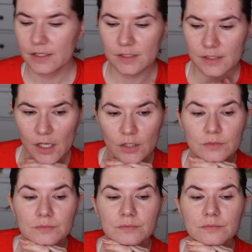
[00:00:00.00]

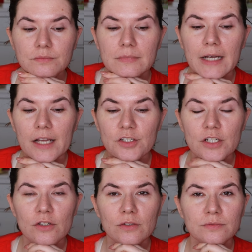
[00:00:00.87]
So,
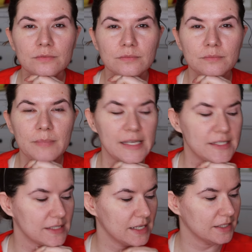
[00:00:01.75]
eyeshadow
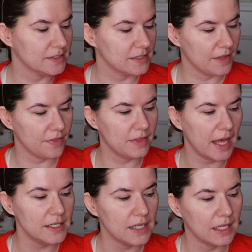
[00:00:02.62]
base is
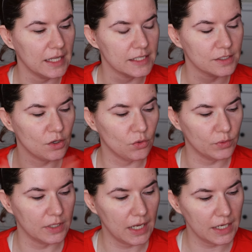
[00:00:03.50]
done. Let's go
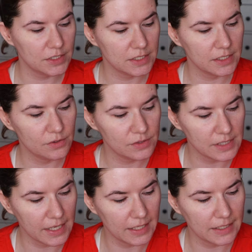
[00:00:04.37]
with
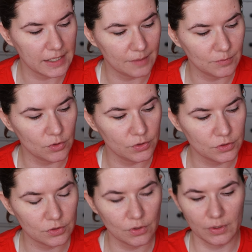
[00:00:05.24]
eyeshadows, and I'm
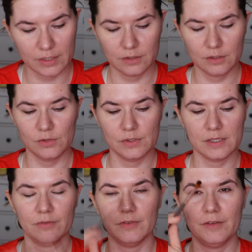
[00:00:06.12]
going to go and
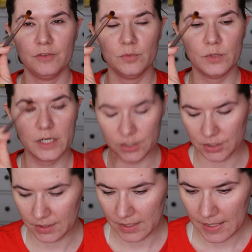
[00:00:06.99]
use a fluffy
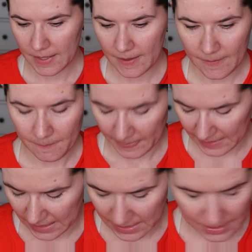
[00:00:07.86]
brush.
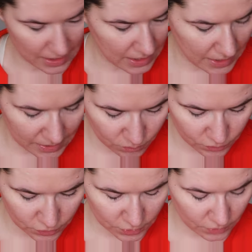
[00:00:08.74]
And I
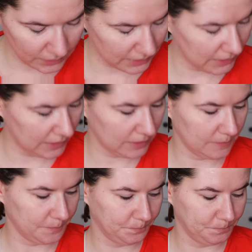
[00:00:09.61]
want to go
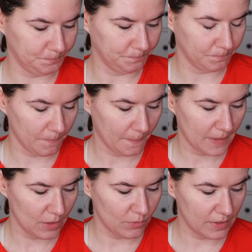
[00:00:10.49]
in,
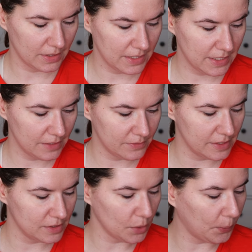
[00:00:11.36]
well, here
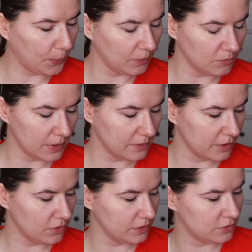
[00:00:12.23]
is when
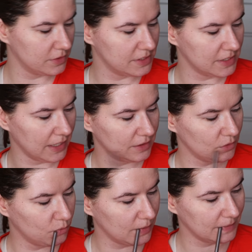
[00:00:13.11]
you're going to
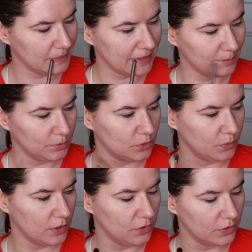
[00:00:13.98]
decide what makeup
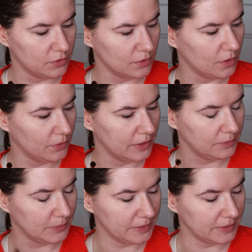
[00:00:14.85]
look we are going to go in